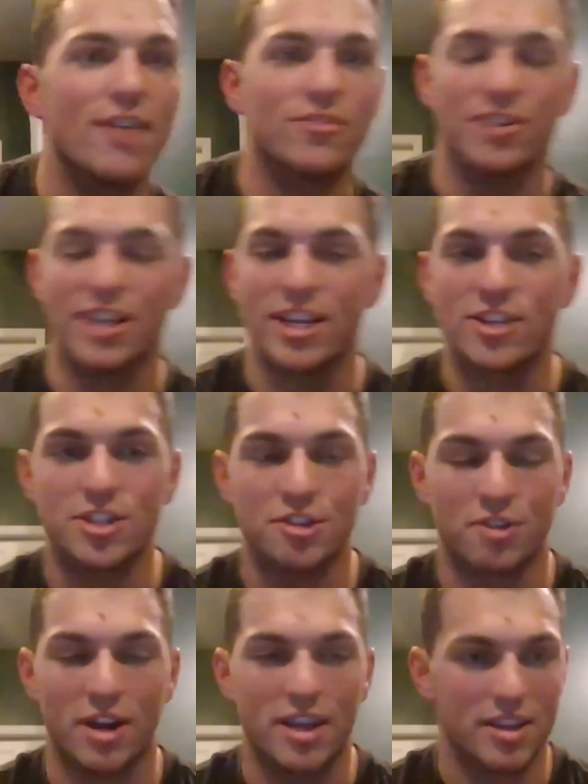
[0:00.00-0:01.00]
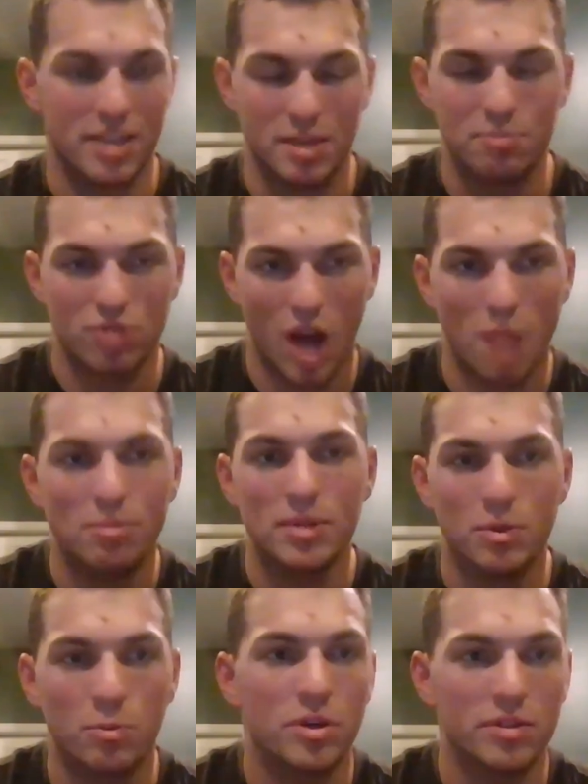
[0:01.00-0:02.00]
or an inch to the right, he probably
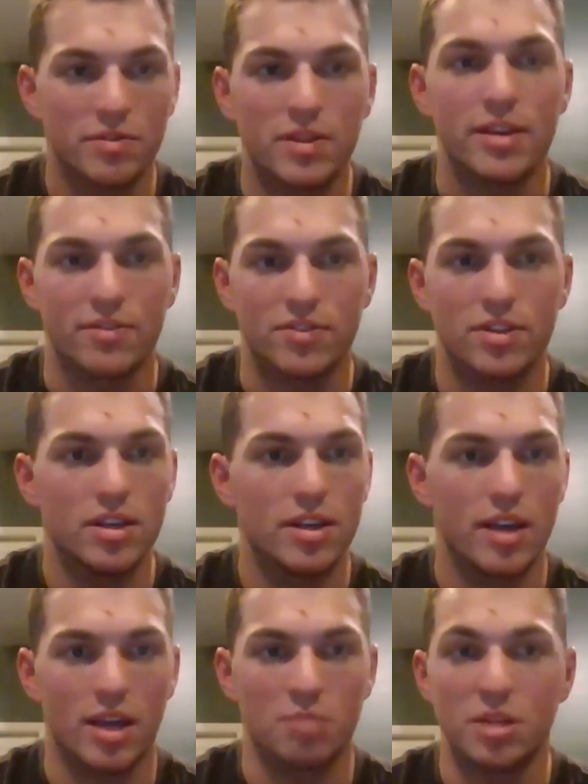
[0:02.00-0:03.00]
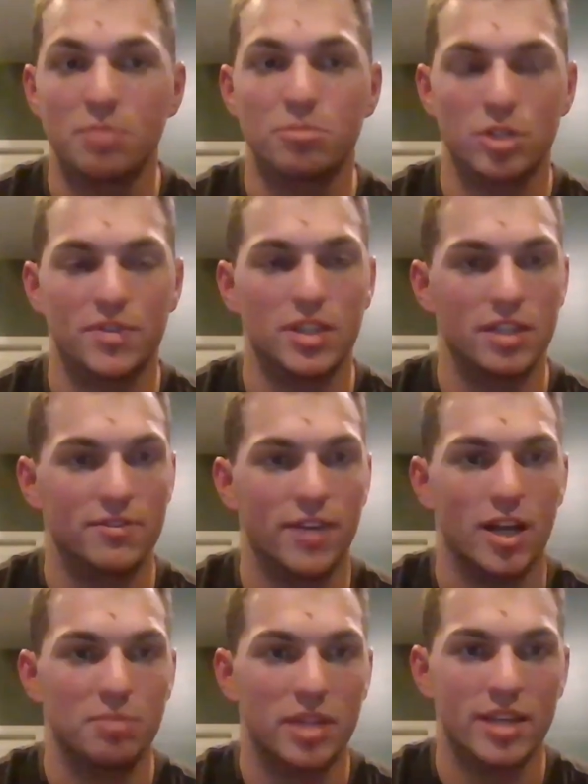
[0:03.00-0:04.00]
would have lived and been perfectly fine
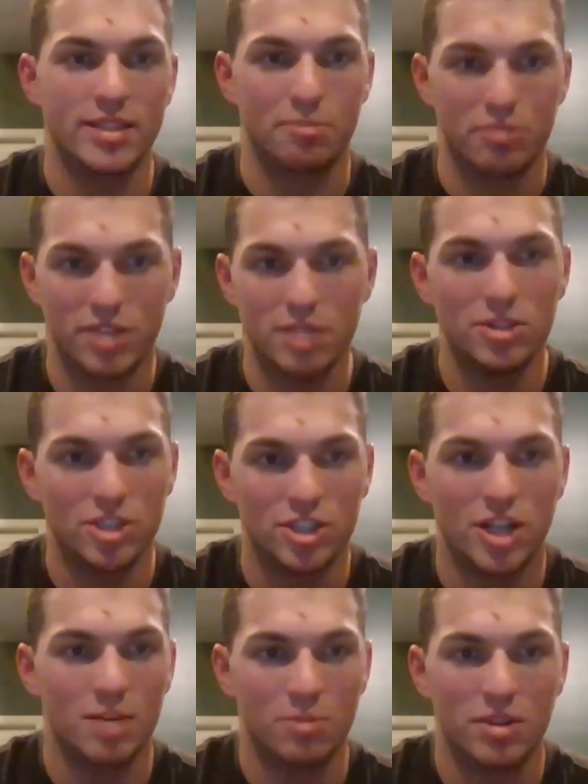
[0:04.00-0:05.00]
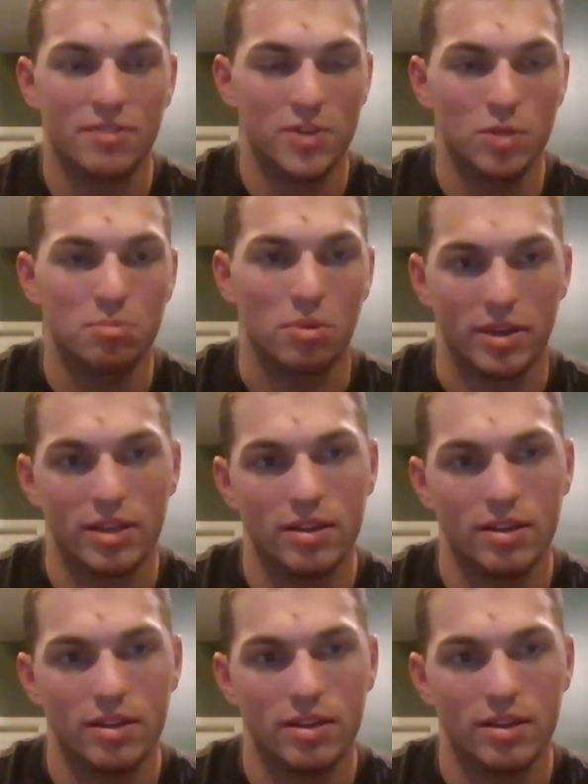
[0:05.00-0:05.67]
because I pretty much shot him with a field point.